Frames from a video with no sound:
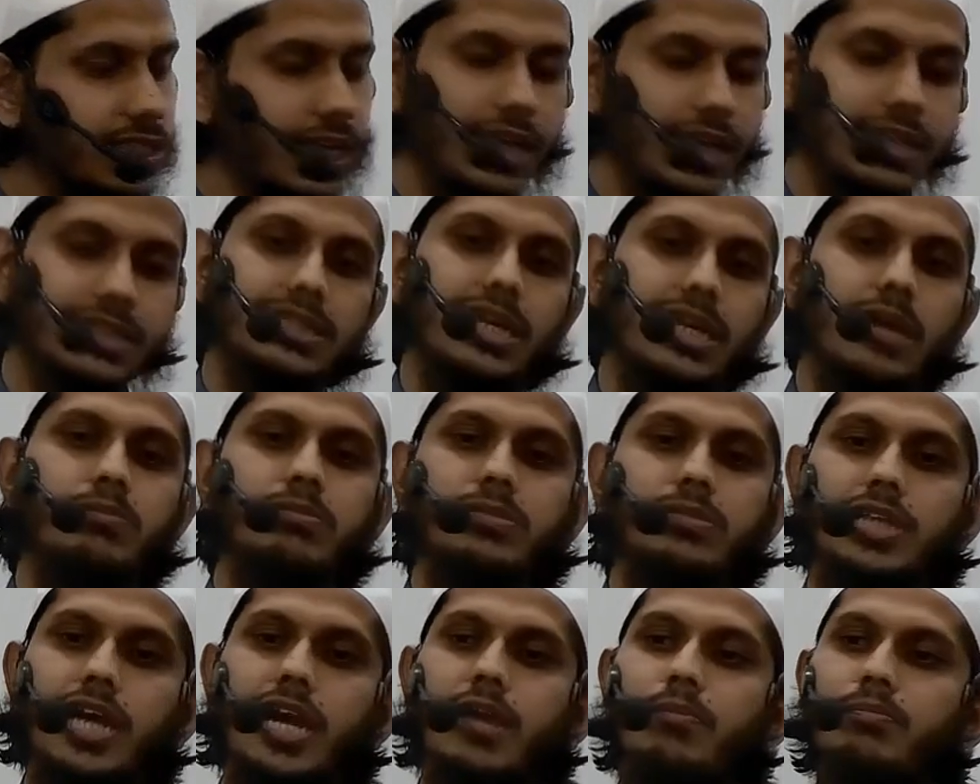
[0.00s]
And
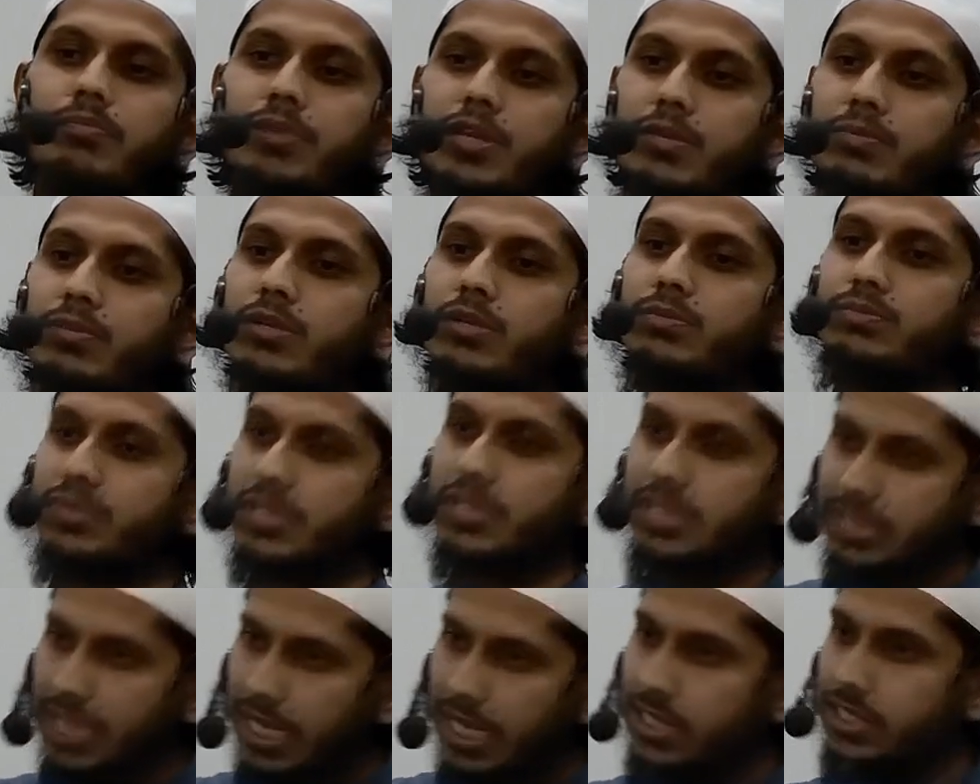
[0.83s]
sometimes people
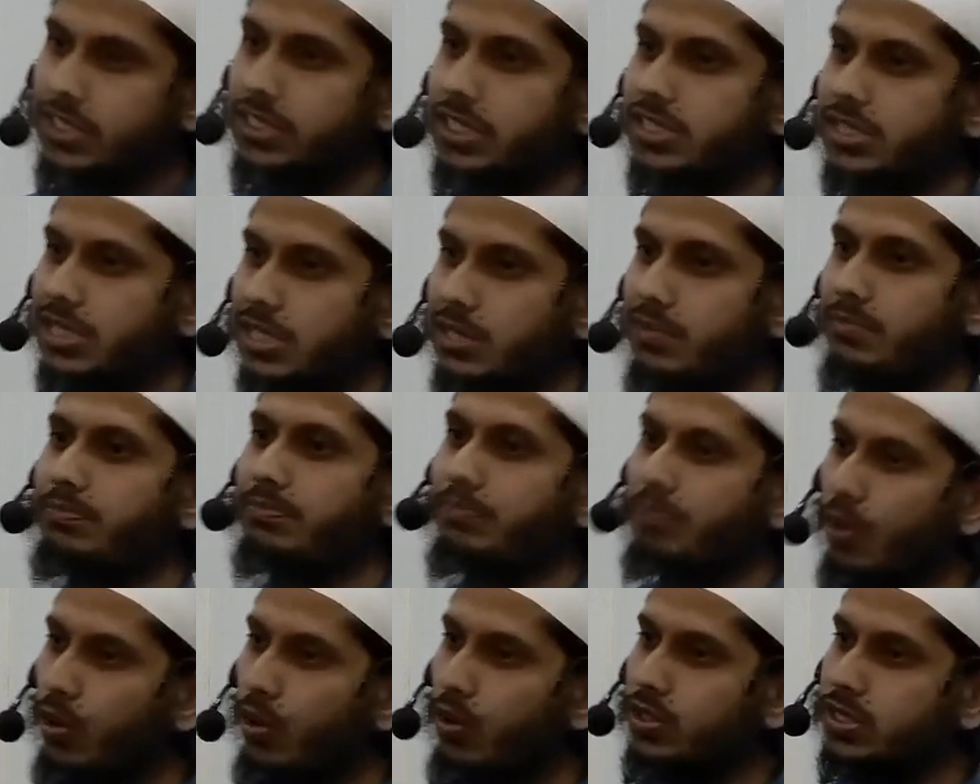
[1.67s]
pretentiously
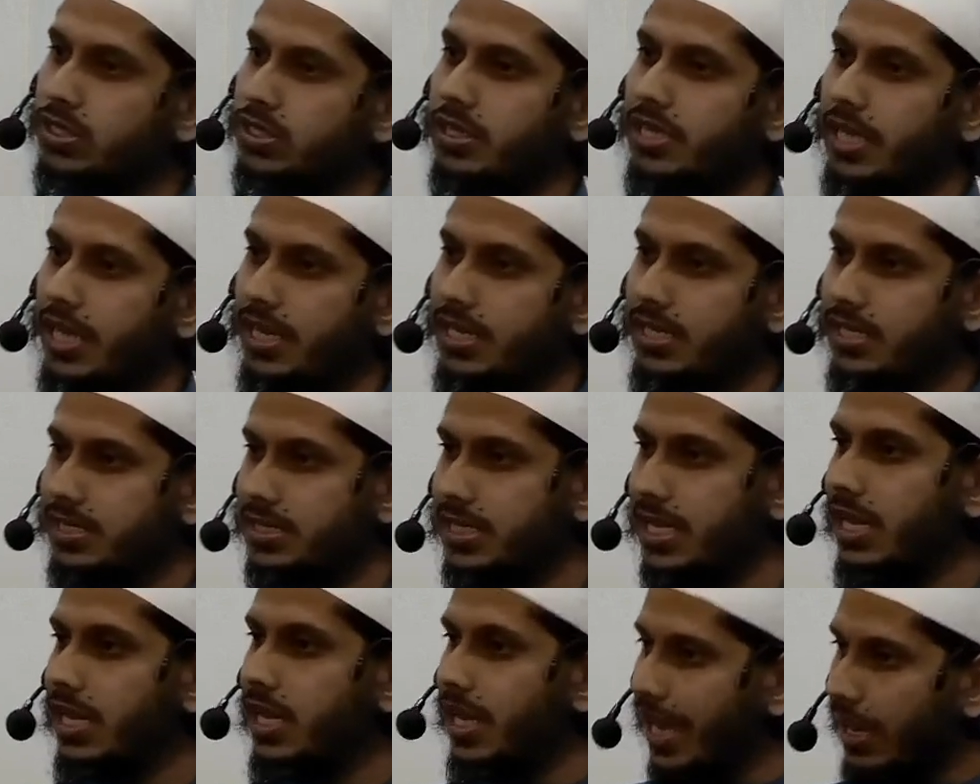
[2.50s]
post
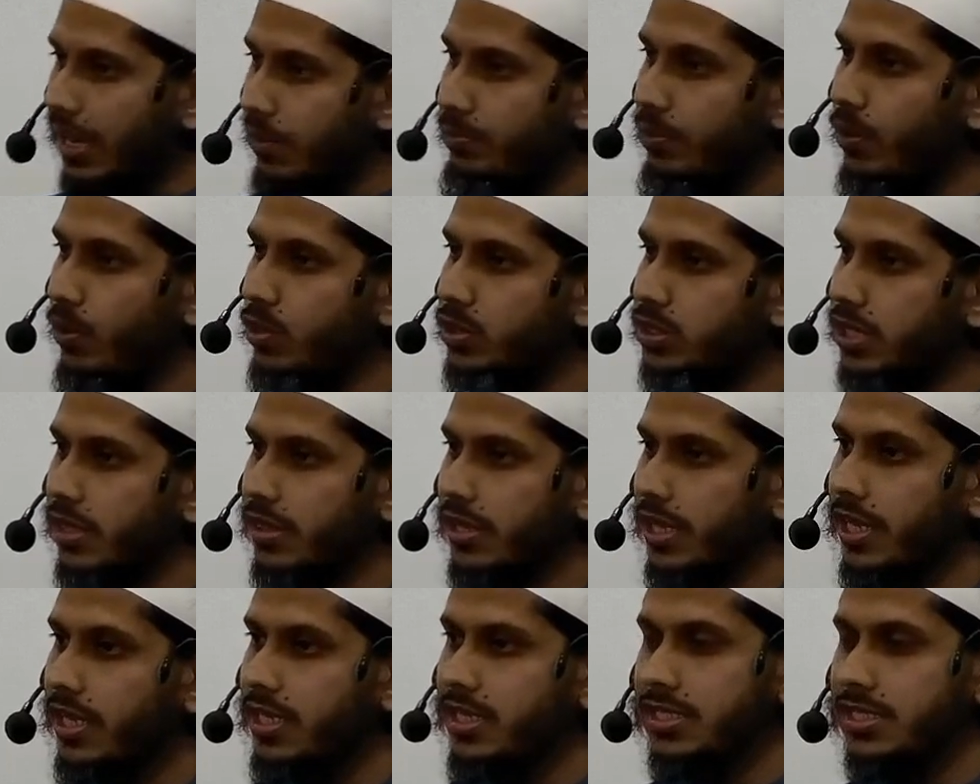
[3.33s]

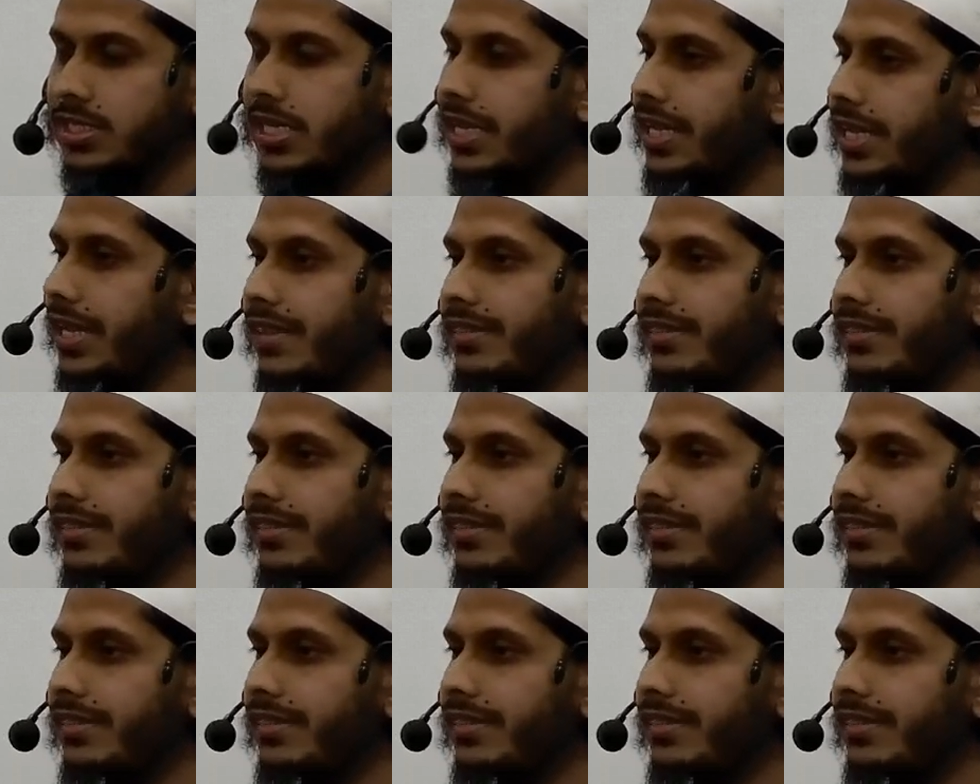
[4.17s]
things